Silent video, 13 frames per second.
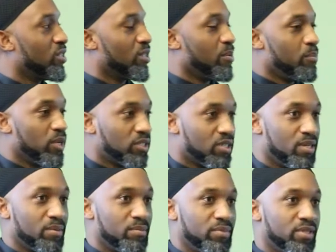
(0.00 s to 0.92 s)
the
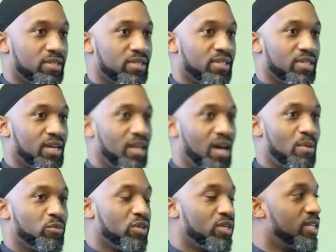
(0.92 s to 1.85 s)
Muslims,
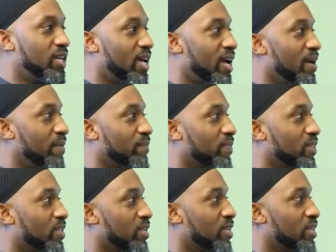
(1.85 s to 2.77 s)
alhamdulillah,
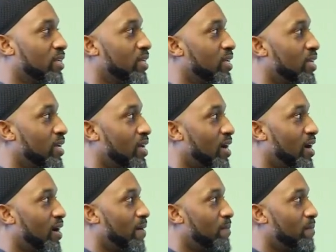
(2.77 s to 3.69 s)

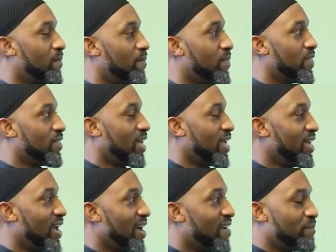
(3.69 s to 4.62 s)
um, they
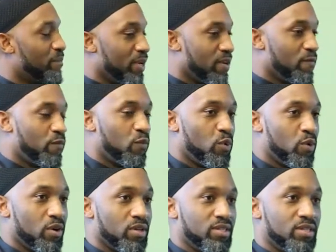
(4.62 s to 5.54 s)
have been
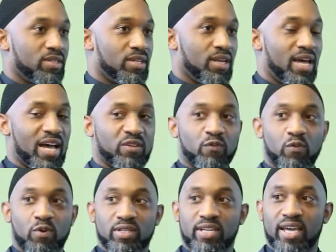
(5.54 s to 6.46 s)
for the last
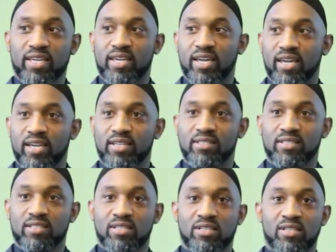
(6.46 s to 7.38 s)
four
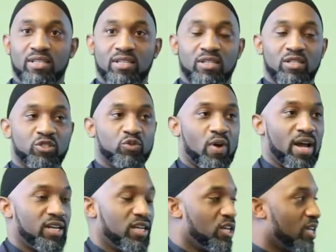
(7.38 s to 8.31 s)
decades
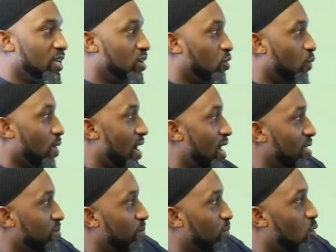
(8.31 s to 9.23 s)
trying to get a
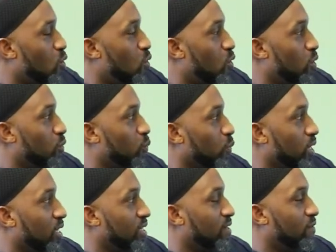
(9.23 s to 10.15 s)
grasp on
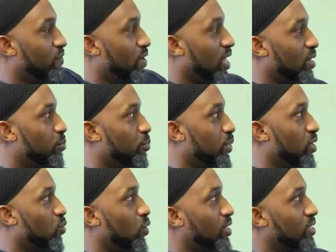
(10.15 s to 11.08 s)
really developing
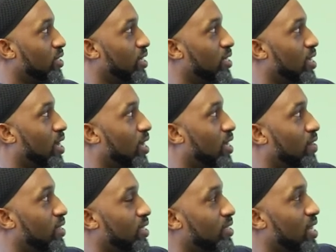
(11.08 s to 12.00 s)
or uh,
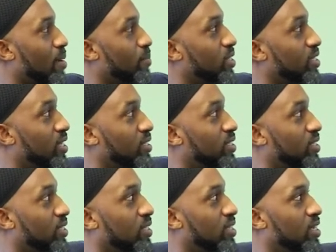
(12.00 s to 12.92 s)
the
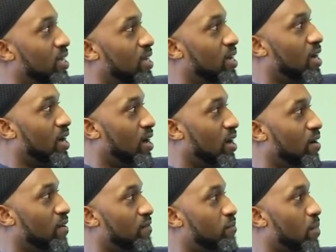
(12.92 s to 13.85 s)
Islamization
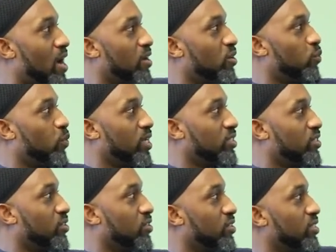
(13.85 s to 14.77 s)
of modern
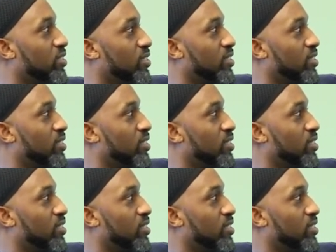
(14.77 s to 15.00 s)
Western